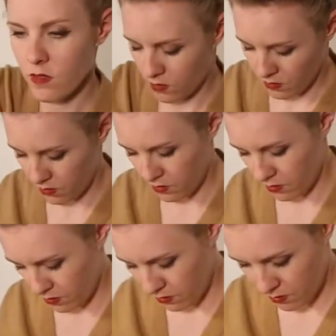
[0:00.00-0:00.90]
thick that I
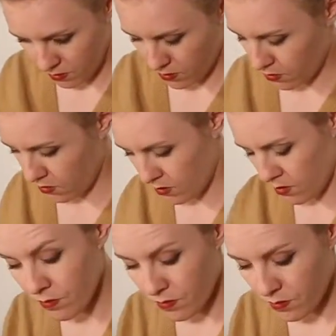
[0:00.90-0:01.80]
had a hard
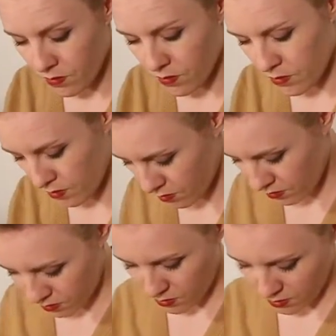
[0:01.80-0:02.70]
time
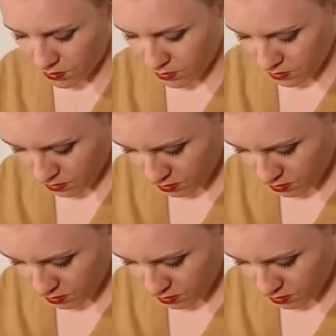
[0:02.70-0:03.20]
not putting them